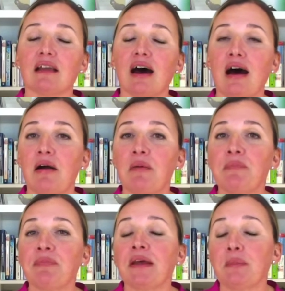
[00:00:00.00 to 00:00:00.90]
our
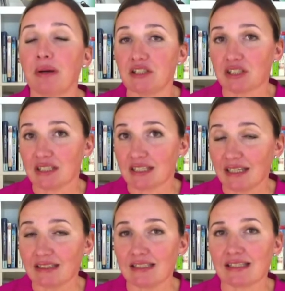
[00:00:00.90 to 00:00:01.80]
patients
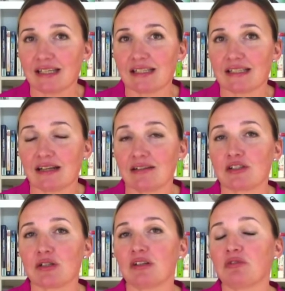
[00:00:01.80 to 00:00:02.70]
get this test done
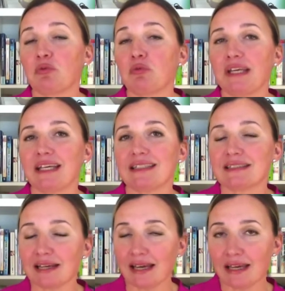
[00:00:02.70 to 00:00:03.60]
so that we can
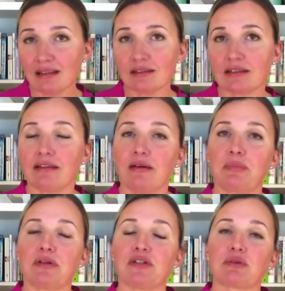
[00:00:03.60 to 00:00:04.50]
tailor their
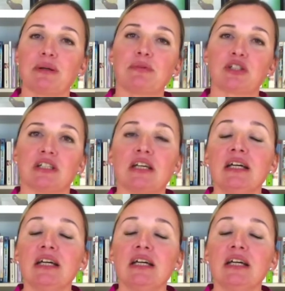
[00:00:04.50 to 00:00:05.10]
prescription